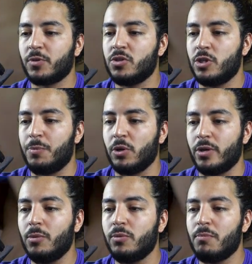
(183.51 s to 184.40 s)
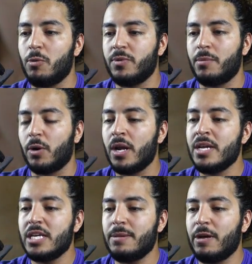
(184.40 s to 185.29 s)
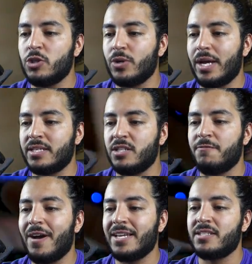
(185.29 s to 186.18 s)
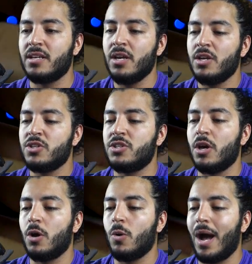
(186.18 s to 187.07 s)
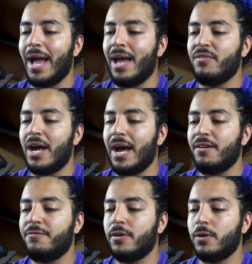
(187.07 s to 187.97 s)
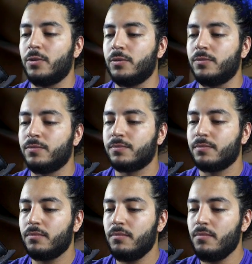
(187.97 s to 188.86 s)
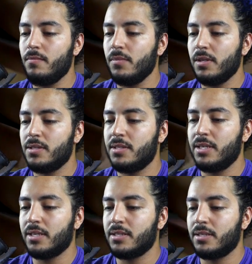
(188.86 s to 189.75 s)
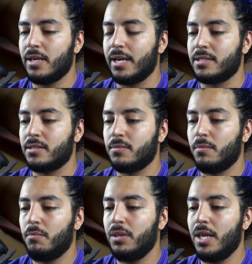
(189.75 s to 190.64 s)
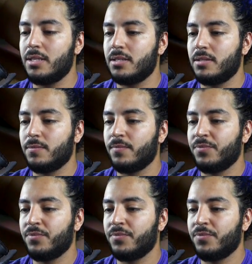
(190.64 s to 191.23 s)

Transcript: So you put your mobile number, email address, device. So I have an iPhone 6S Plus.